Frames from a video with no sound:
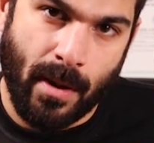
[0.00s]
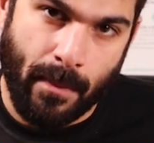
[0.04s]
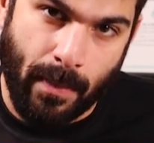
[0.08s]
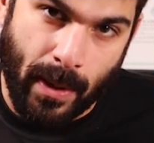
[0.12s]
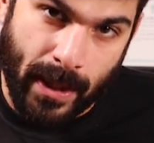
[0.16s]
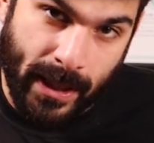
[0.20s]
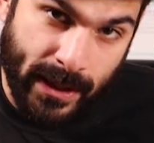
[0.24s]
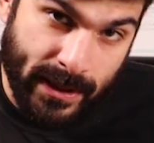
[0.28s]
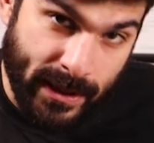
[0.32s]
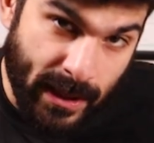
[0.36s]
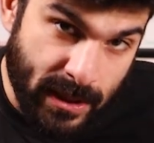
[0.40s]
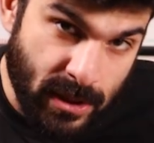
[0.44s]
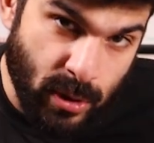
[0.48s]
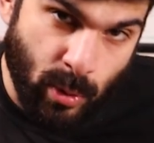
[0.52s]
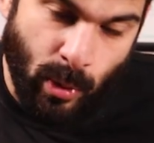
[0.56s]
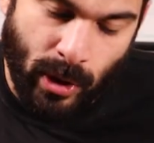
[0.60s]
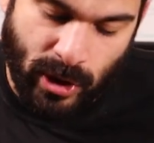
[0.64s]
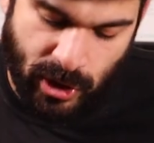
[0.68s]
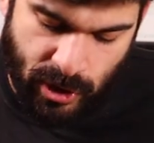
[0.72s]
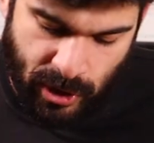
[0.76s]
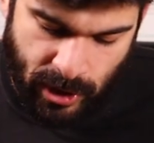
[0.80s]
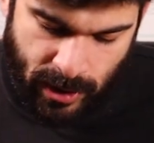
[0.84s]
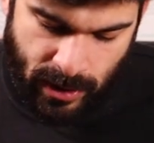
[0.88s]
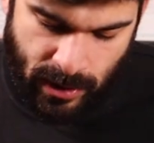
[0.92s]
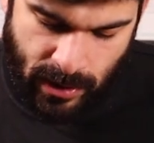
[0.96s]
But in this
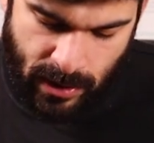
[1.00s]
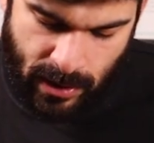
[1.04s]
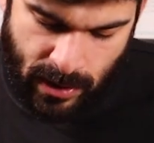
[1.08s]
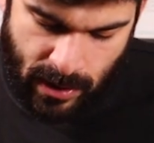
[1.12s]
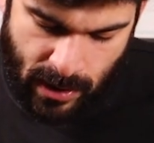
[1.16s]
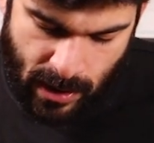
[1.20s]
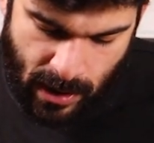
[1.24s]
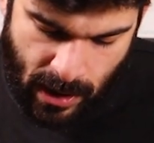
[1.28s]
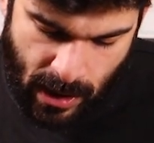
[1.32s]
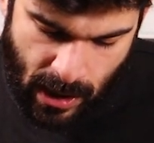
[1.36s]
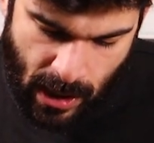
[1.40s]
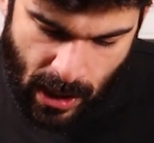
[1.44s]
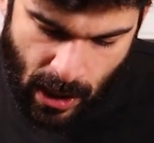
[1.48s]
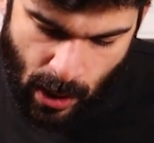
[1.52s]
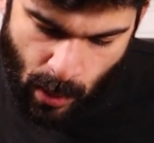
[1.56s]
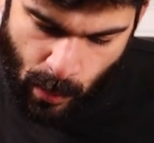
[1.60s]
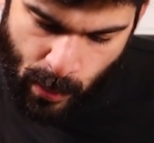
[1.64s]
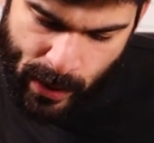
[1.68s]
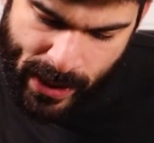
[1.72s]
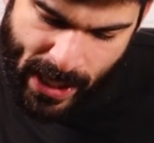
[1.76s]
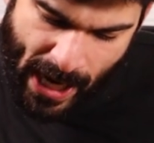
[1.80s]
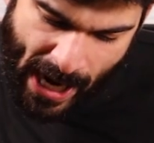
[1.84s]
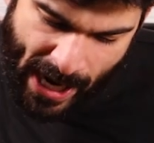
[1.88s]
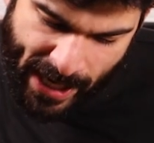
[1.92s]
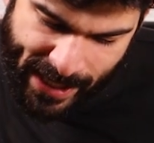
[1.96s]
question,
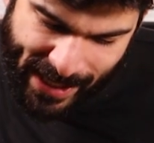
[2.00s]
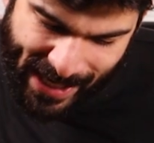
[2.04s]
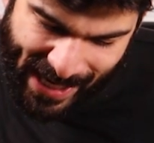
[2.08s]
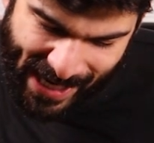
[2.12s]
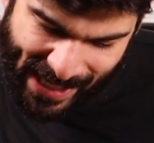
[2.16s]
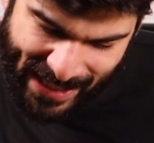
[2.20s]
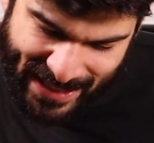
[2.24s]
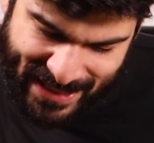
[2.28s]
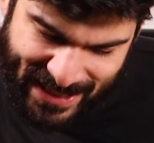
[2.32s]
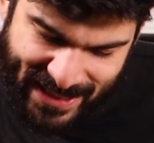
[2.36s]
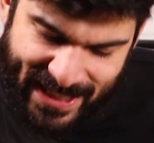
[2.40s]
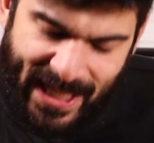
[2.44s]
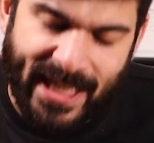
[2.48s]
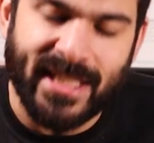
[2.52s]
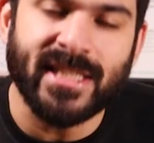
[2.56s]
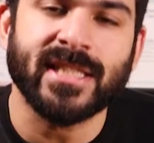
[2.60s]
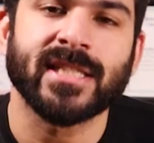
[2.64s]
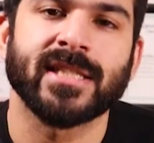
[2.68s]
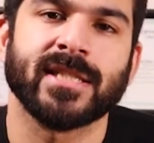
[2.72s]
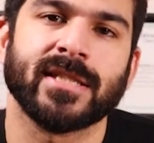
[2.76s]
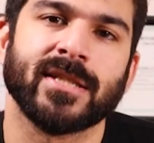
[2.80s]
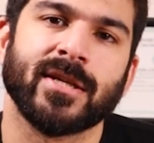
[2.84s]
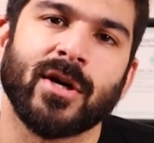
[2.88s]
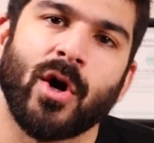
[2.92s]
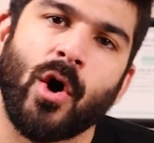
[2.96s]
we had
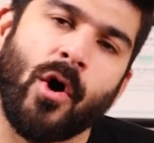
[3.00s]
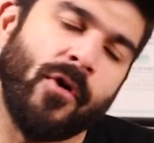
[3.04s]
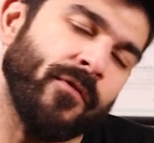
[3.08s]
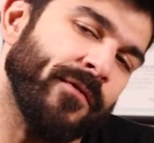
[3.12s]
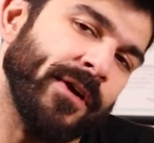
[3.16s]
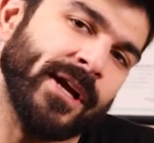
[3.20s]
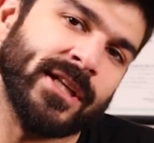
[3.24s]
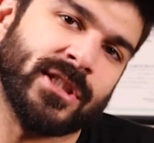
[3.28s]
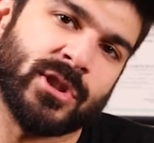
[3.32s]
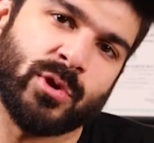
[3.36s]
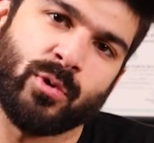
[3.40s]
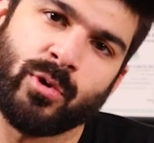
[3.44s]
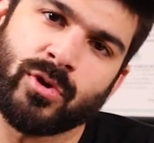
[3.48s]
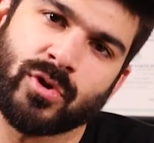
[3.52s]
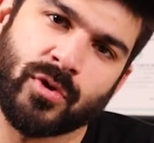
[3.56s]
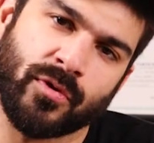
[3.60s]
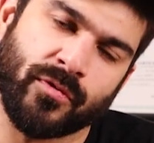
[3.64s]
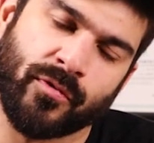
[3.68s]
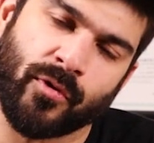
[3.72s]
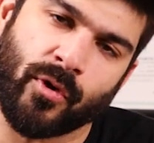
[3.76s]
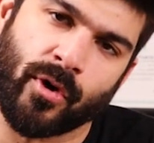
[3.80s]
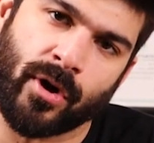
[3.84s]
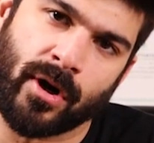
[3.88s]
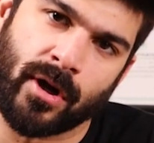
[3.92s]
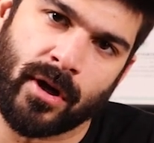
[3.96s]
excess of
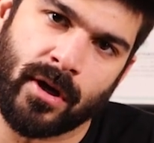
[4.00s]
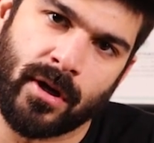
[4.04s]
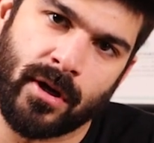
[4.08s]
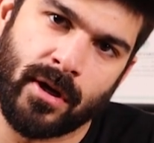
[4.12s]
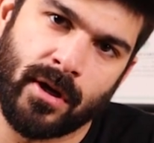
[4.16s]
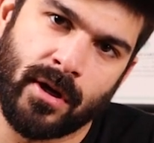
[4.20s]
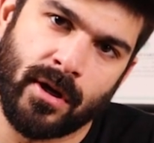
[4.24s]
H2SO4.